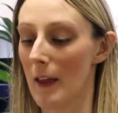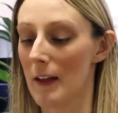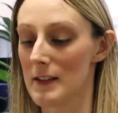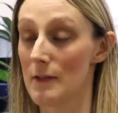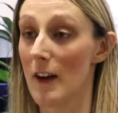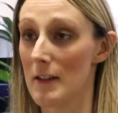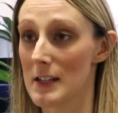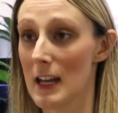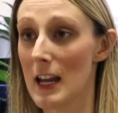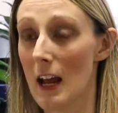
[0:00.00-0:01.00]

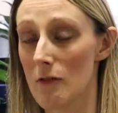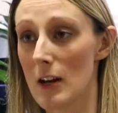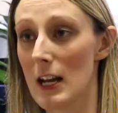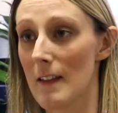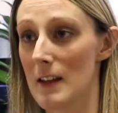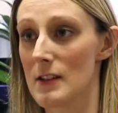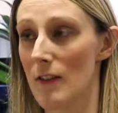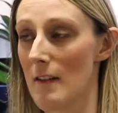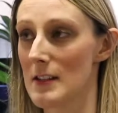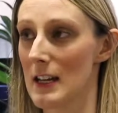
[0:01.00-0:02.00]
severity, and really the
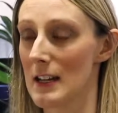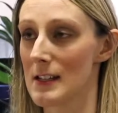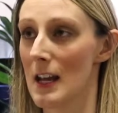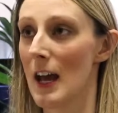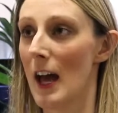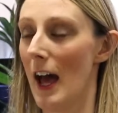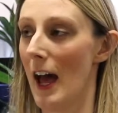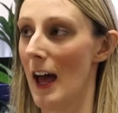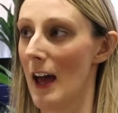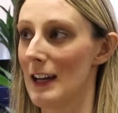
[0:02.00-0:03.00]
severity is
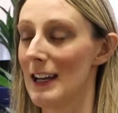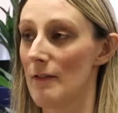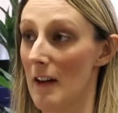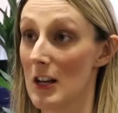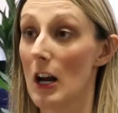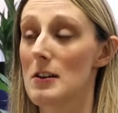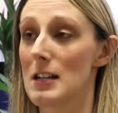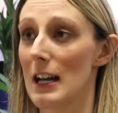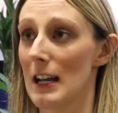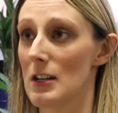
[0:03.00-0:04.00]
very
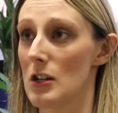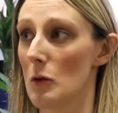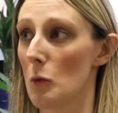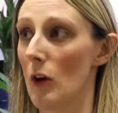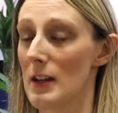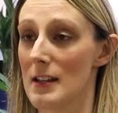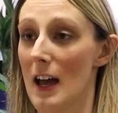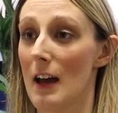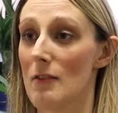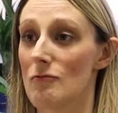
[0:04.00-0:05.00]
closely linked to what is
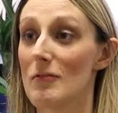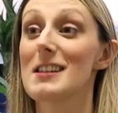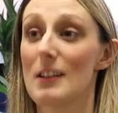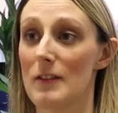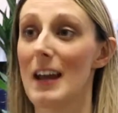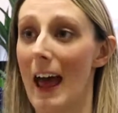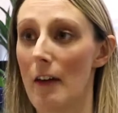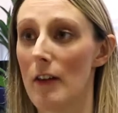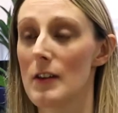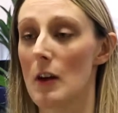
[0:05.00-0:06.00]
their risk of
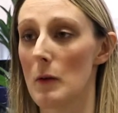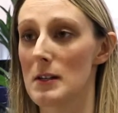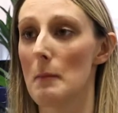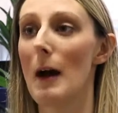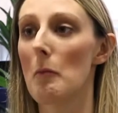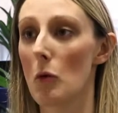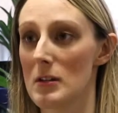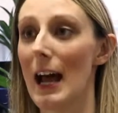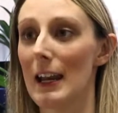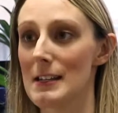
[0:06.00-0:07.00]
death. So it's about
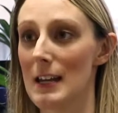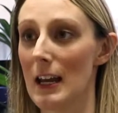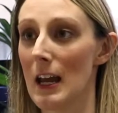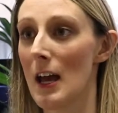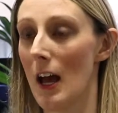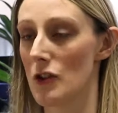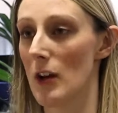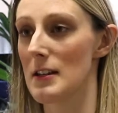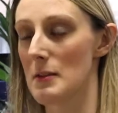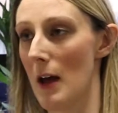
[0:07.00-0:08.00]
mortality and
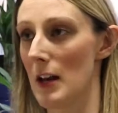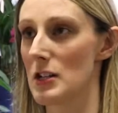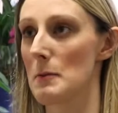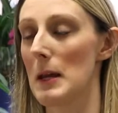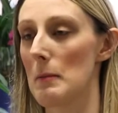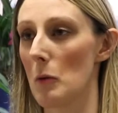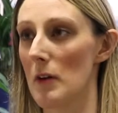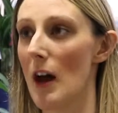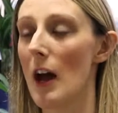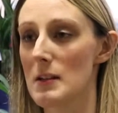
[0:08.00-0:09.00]
trying to manage the people
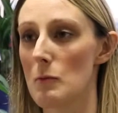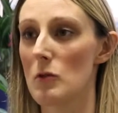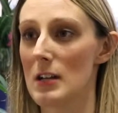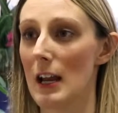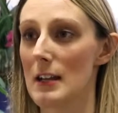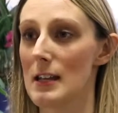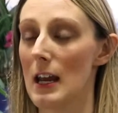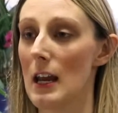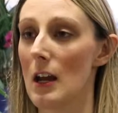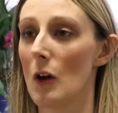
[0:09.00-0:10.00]
with highest
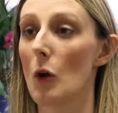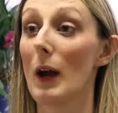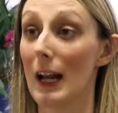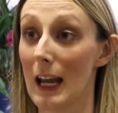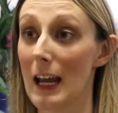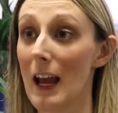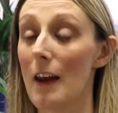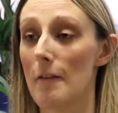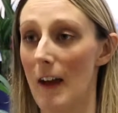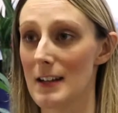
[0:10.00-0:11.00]
mortality quickly
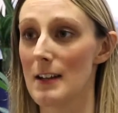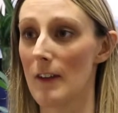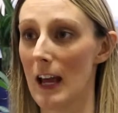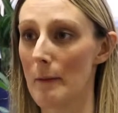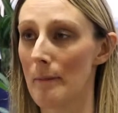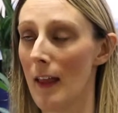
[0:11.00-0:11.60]
and effectively.